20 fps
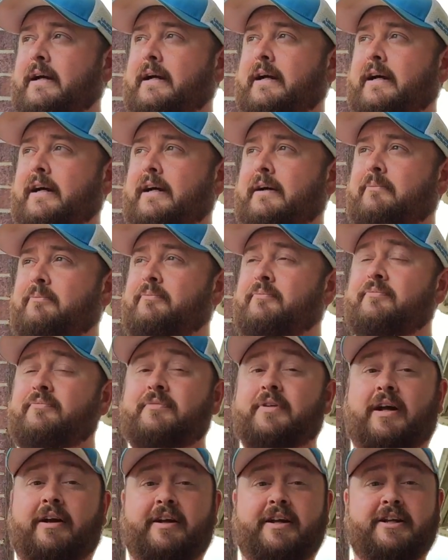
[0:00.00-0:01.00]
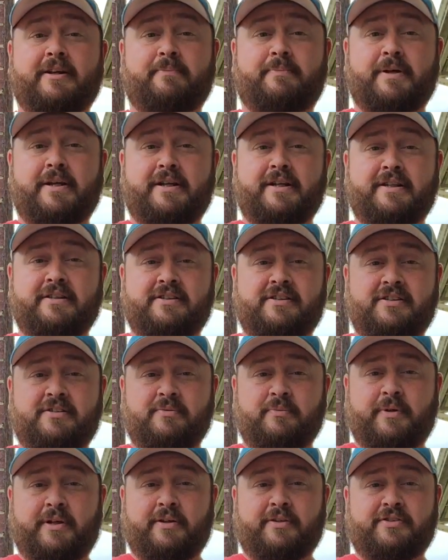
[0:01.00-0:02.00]
Um, our
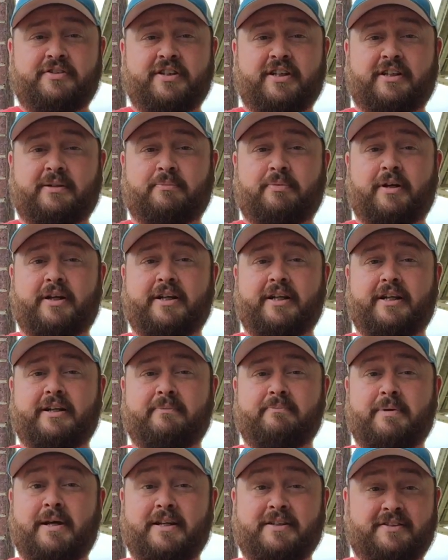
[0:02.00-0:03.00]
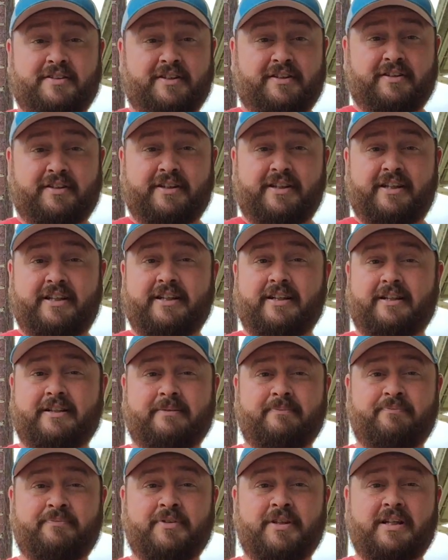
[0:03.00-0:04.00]
independence, we are celebrating basically
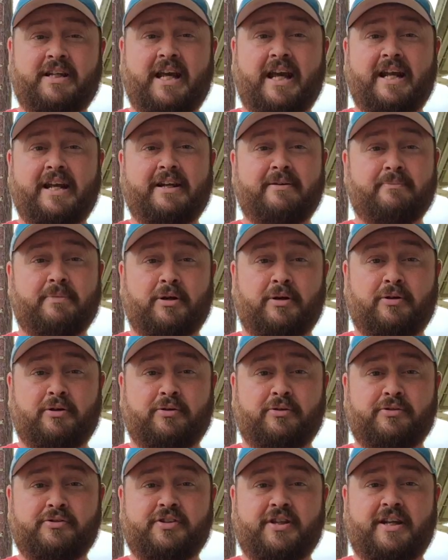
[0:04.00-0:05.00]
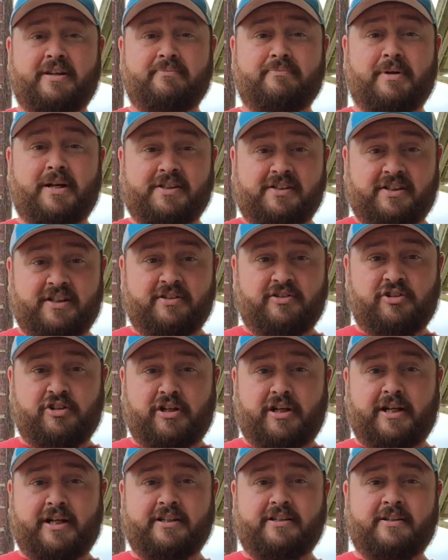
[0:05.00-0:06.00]
cannonballs and musket
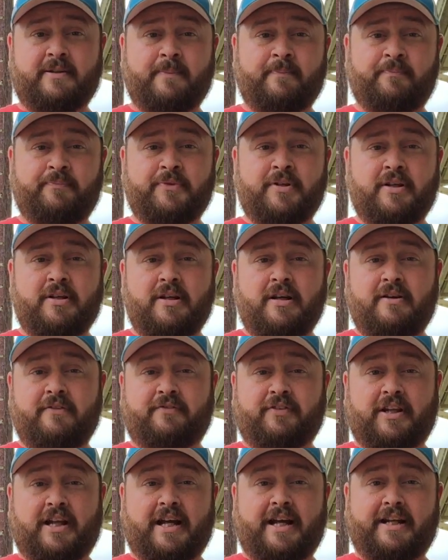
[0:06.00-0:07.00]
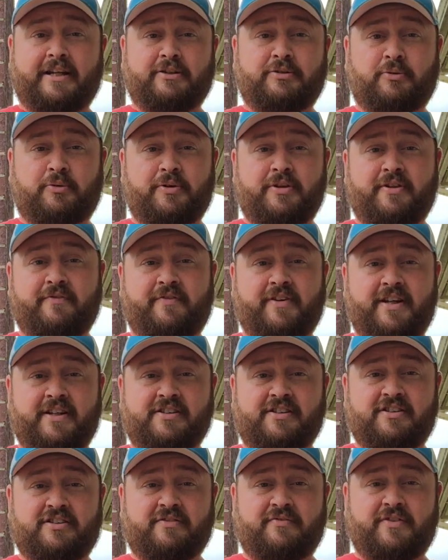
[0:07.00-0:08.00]
shot flying toward the
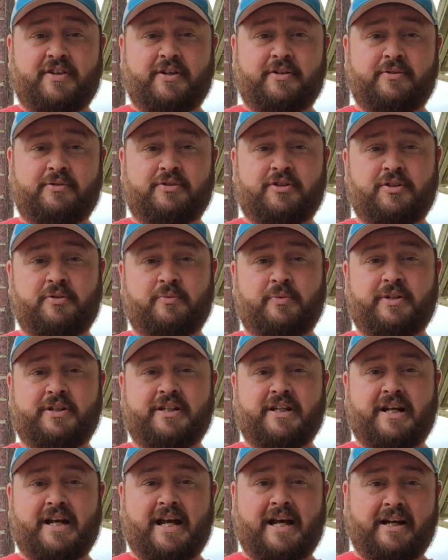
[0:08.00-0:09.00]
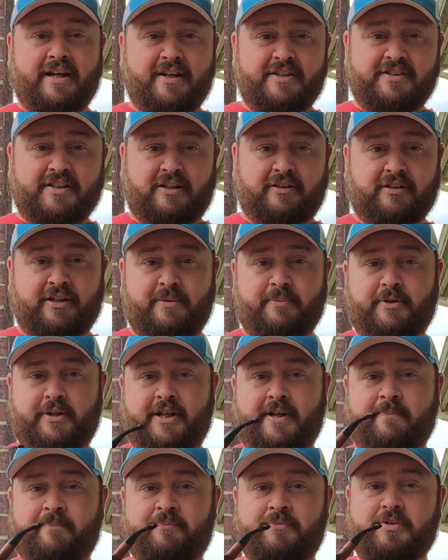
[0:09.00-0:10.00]
faces of those who would deny us our
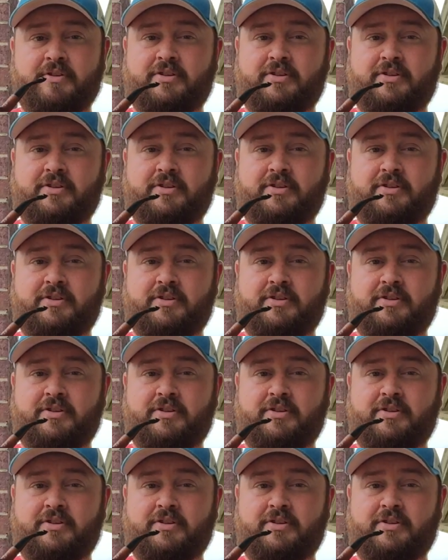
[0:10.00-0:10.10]
liberty.